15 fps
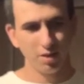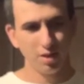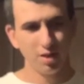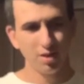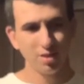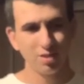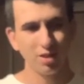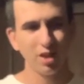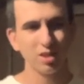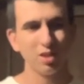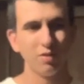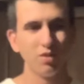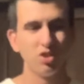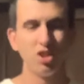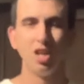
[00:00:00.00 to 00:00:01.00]
there's less
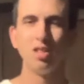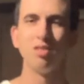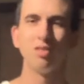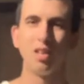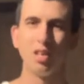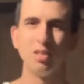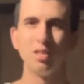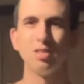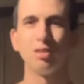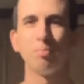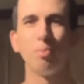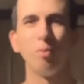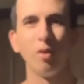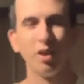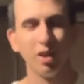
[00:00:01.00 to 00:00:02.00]
of a chance you'll get
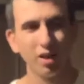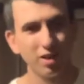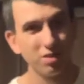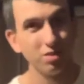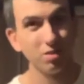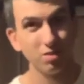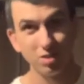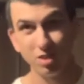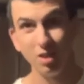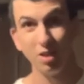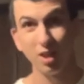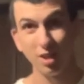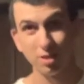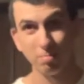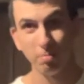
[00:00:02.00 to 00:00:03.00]
disappointed because you'll see
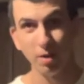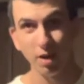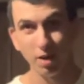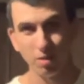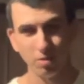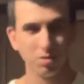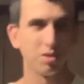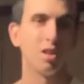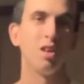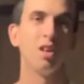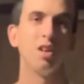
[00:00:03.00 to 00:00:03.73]
less models.